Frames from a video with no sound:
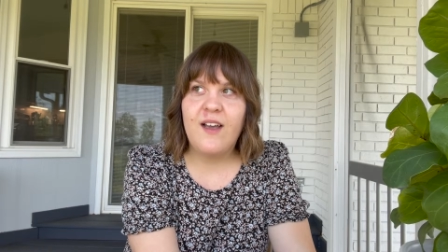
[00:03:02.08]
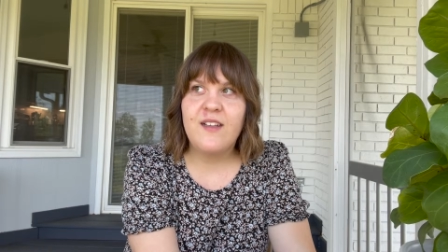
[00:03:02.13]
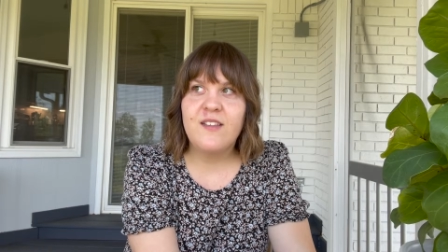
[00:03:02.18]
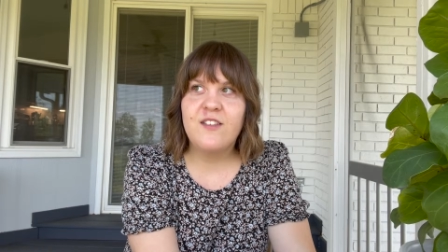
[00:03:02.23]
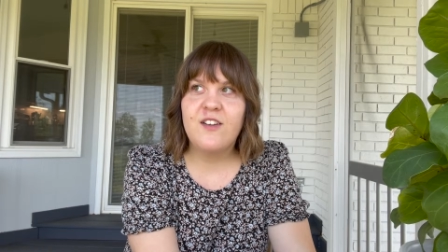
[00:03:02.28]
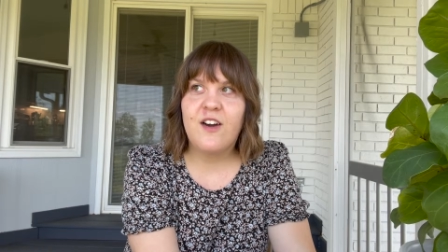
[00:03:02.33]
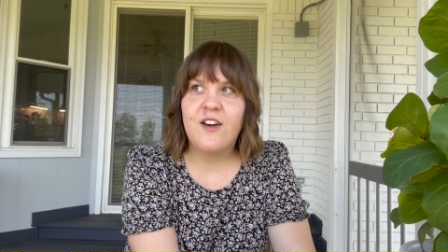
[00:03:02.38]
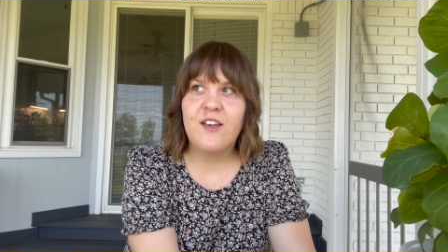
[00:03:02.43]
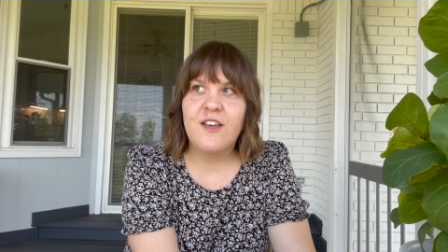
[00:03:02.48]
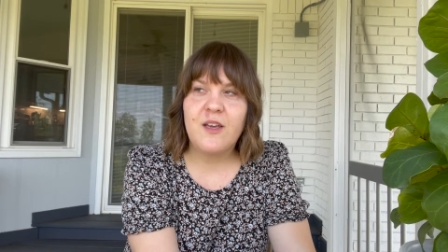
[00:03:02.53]
and
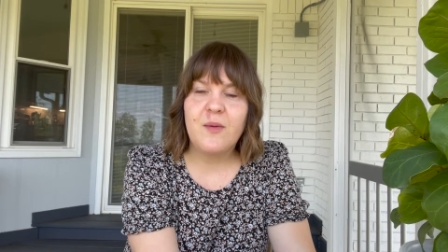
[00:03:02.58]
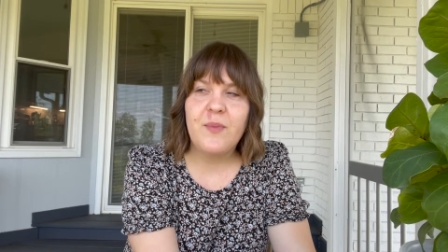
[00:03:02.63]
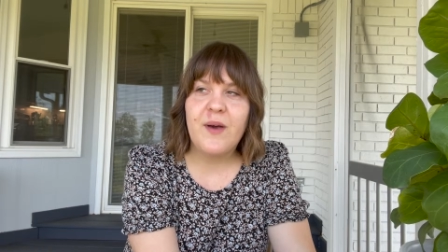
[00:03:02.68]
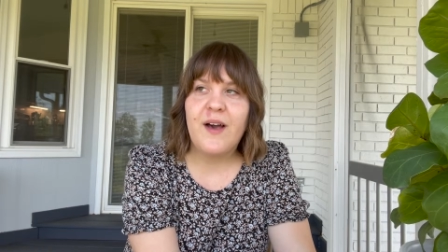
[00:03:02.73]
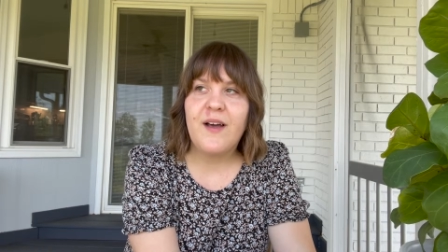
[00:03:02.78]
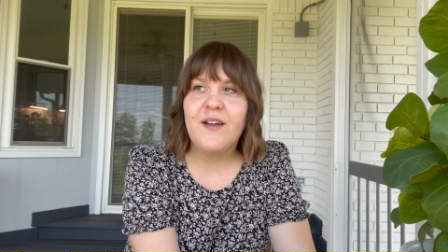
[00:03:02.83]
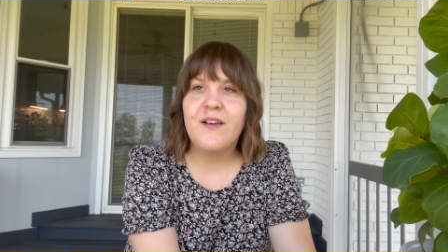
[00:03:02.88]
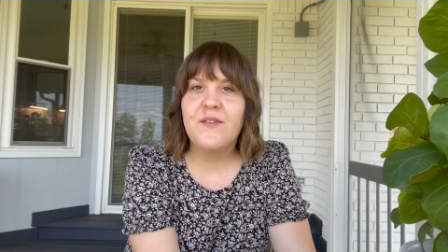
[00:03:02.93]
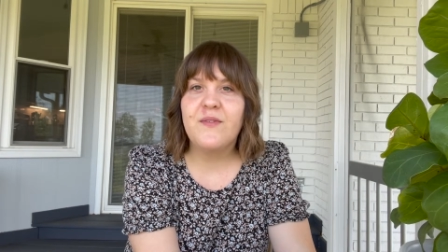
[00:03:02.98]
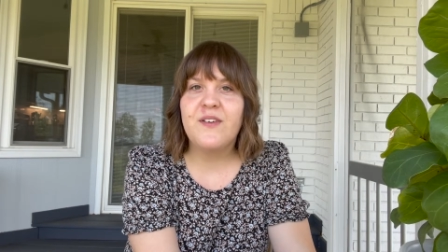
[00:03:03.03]
talking
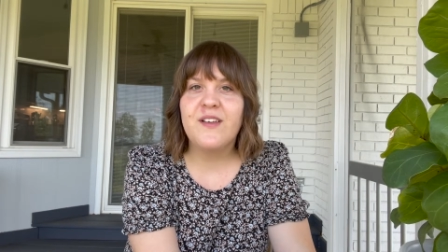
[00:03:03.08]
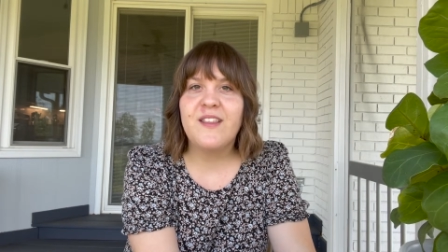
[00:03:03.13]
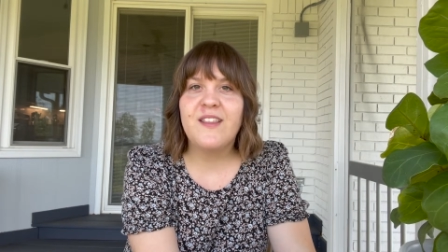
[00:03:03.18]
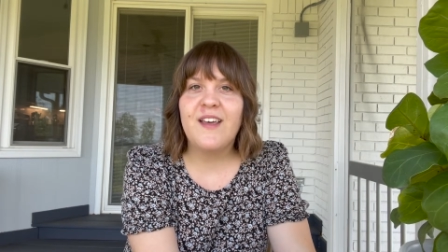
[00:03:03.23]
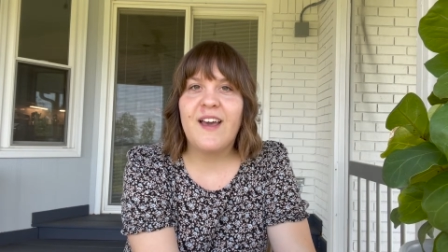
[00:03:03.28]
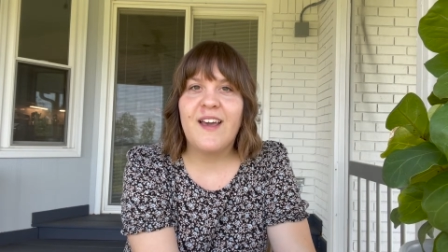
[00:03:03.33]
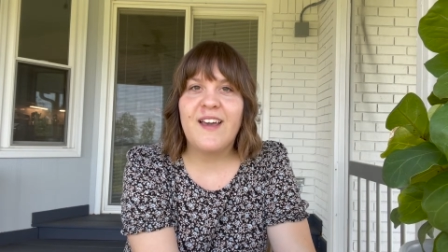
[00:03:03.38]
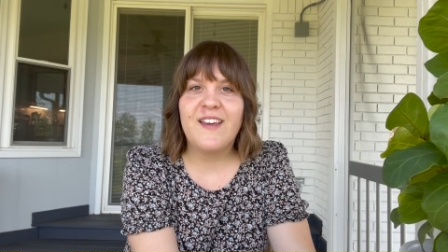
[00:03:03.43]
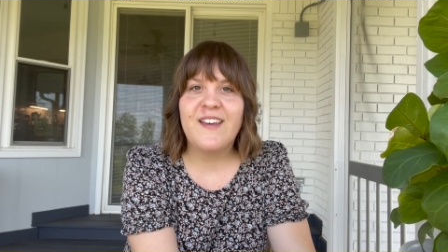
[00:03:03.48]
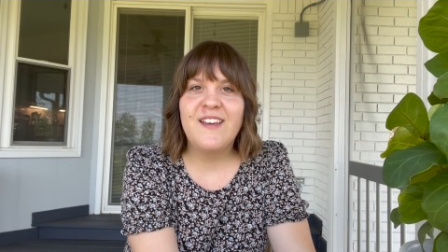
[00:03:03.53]
about it with
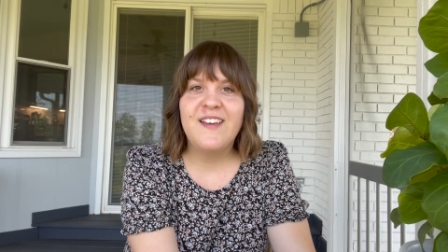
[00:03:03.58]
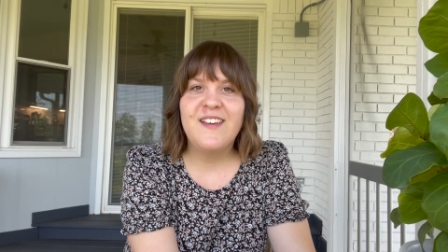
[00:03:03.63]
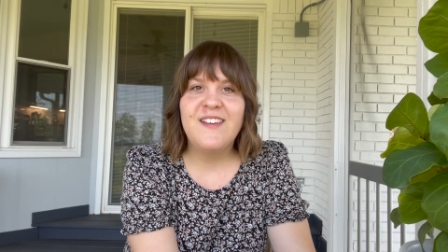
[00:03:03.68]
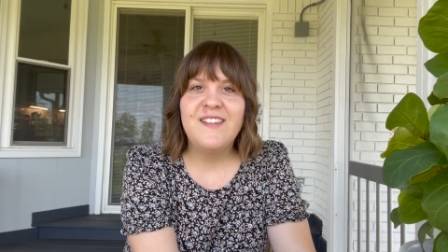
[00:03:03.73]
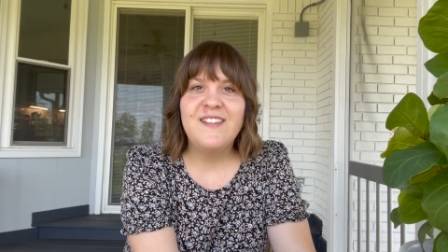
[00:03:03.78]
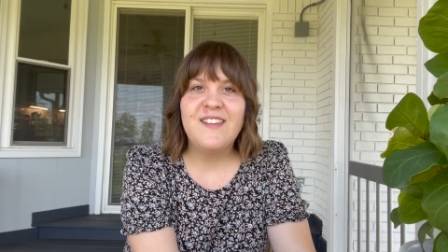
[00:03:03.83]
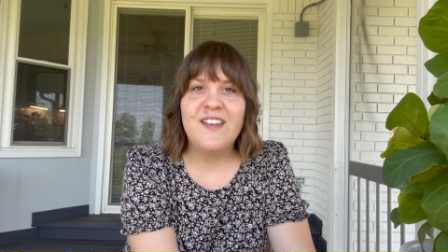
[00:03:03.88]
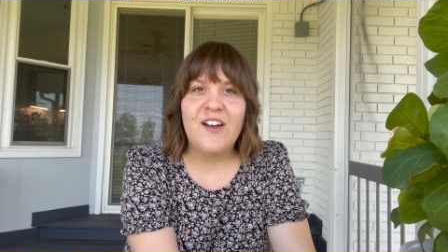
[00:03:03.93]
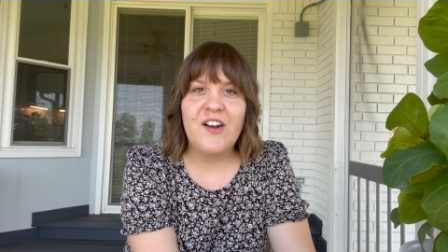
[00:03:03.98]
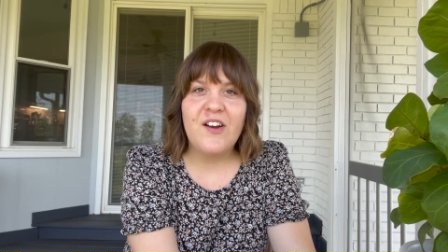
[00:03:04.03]
like
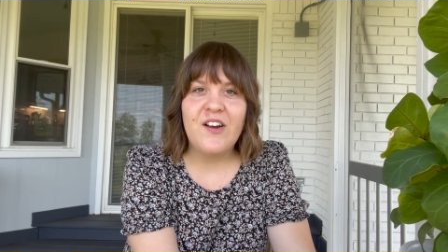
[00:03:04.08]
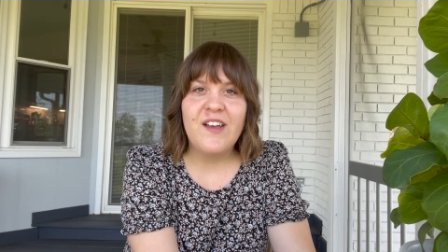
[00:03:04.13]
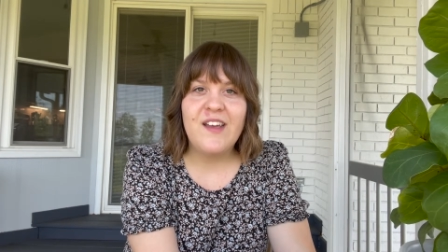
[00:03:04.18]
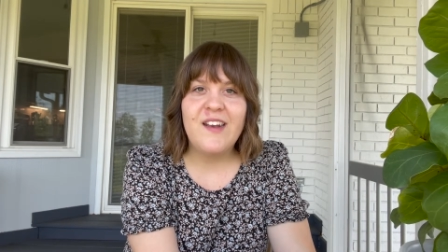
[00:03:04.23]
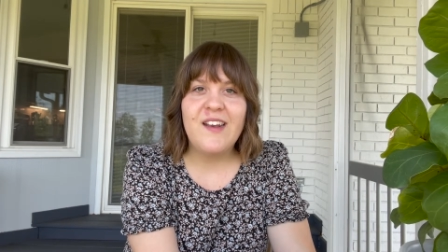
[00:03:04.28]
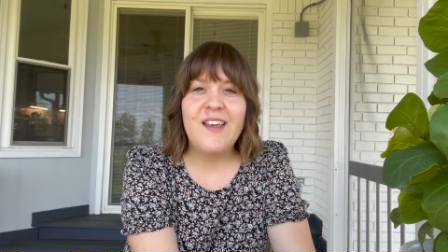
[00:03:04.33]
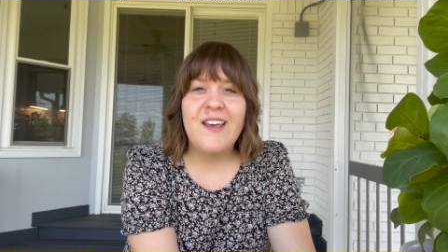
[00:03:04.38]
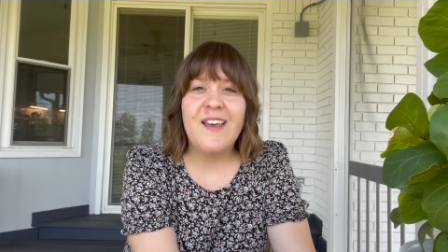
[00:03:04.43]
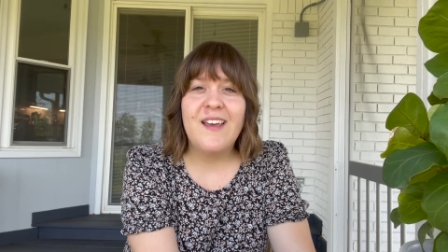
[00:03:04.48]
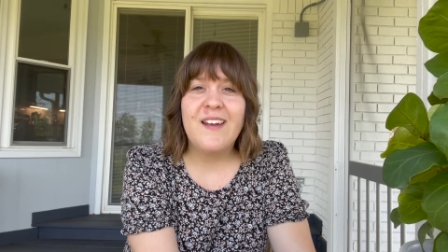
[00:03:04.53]

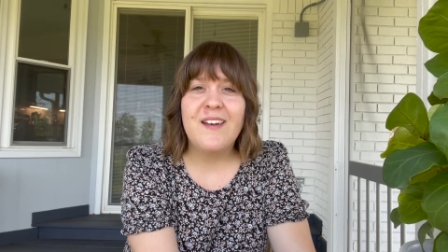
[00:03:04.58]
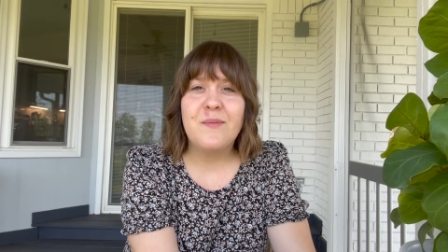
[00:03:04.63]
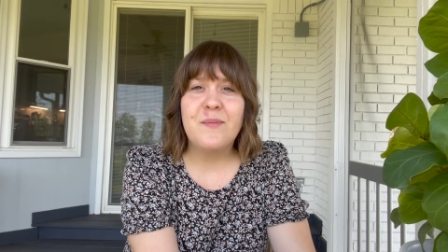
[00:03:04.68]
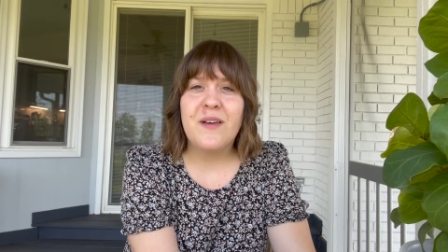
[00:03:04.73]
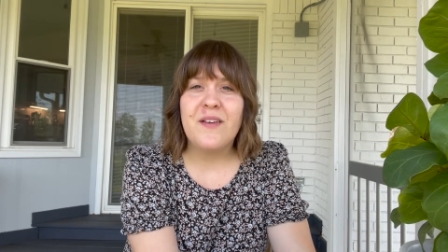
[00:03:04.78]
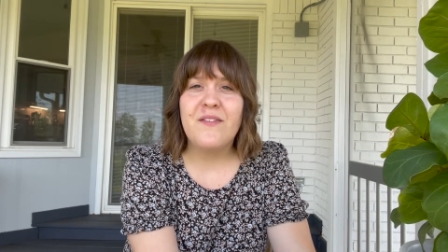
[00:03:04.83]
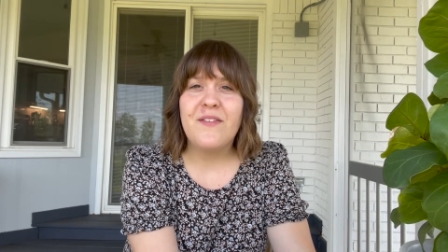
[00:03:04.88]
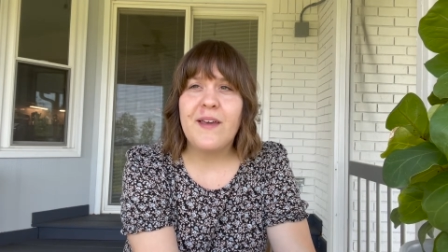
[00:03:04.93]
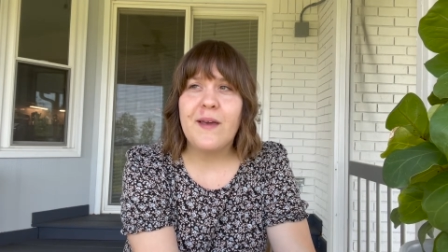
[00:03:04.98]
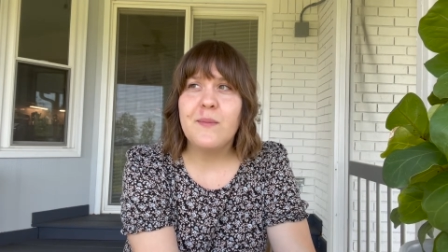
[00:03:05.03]
Darren and
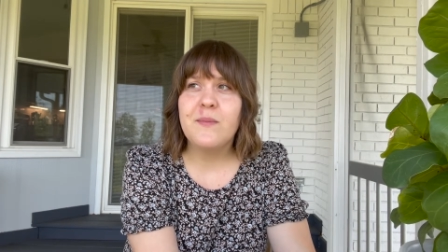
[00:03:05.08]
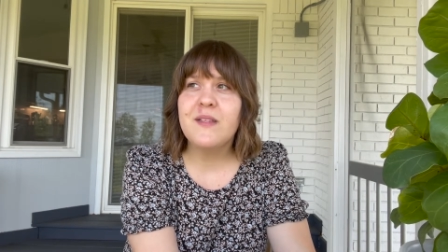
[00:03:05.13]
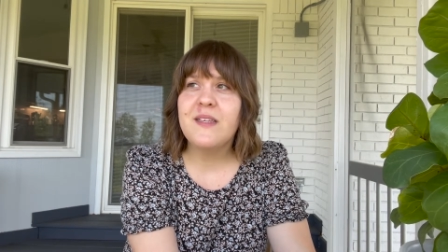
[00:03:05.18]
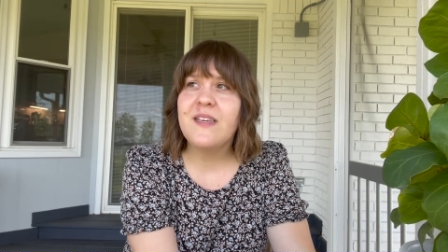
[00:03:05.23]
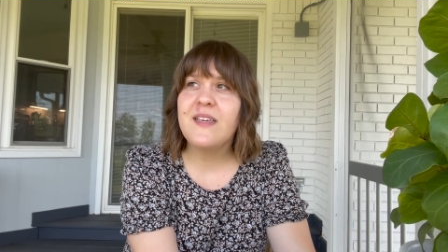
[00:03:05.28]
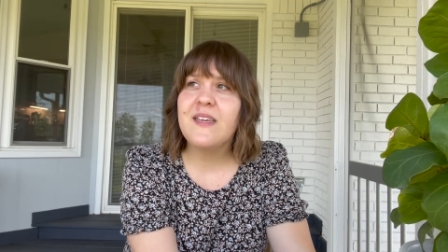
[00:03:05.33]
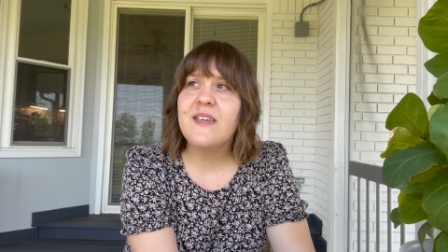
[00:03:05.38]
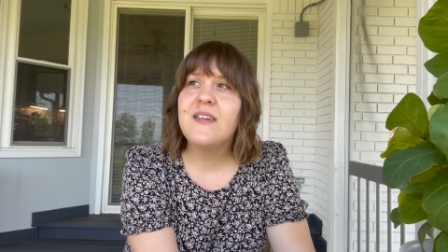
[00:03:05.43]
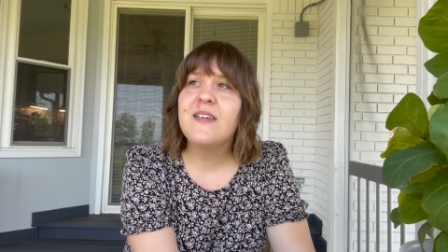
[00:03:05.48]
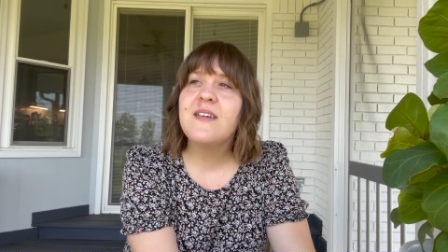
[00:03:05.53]
my
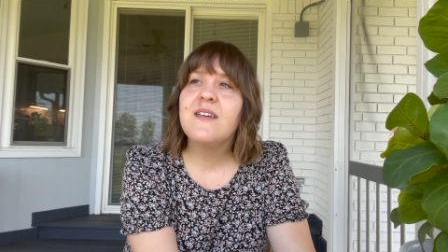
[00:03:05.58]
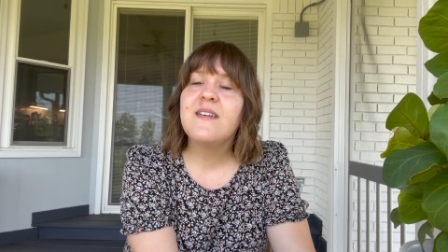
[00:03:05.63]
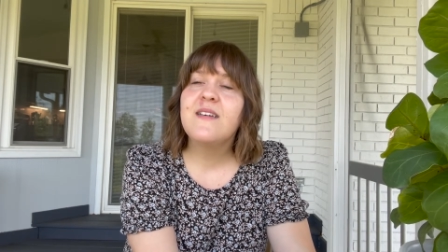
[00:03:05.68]
family,